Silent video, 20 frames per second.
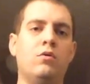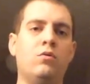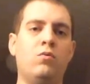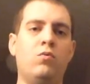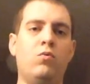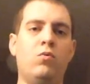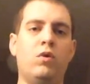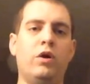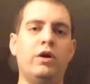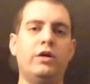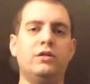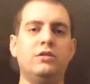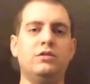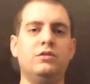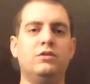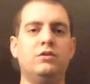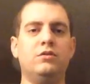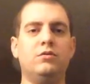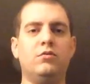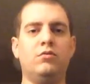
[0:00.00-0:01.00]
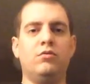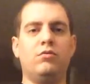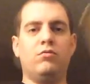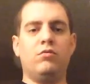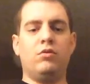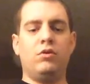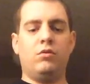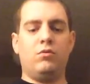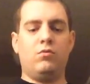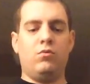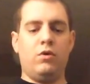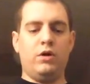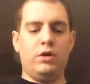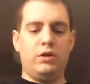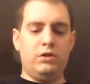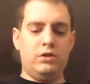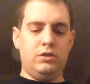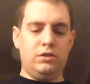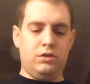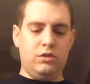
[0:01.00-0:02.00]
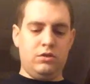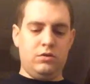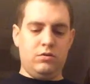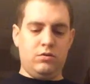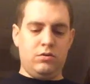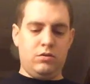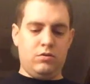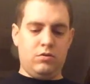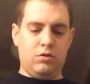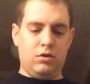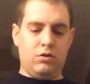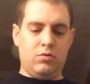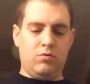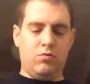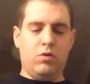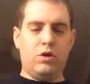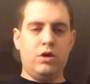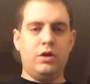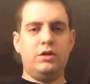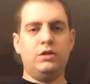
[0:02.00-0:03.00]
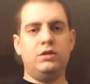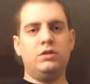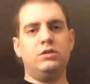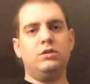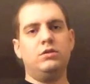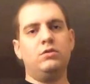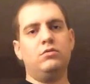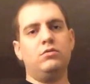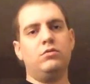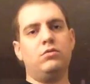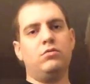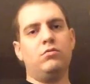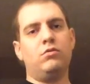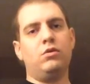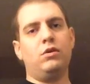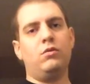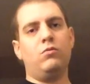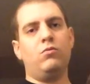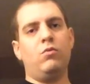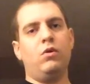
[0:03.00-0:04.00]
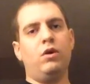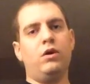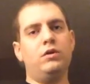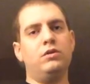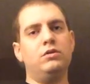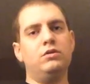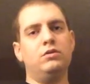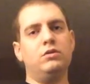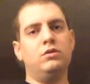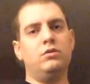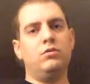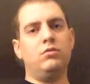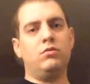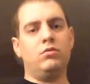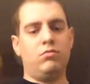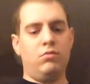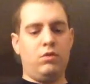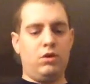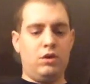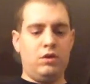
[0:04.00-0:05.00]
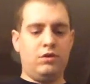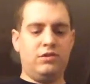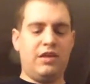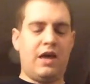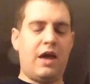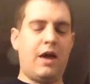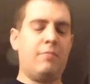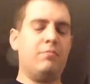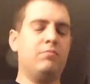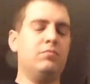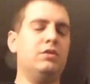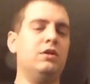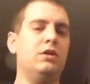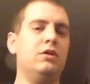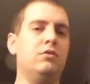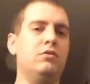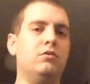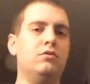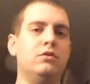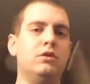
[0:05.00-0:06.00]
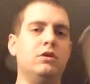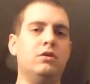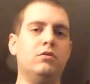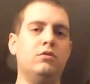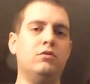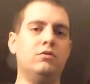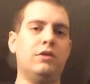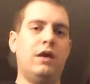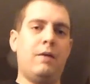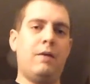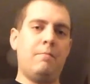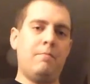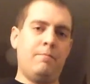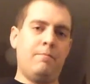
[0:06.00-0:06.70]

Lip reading: 1, 2, 3. 1, 2, 3. 1, 2, 3. 1, 2, 3. Tap, diddle, diddle, tap.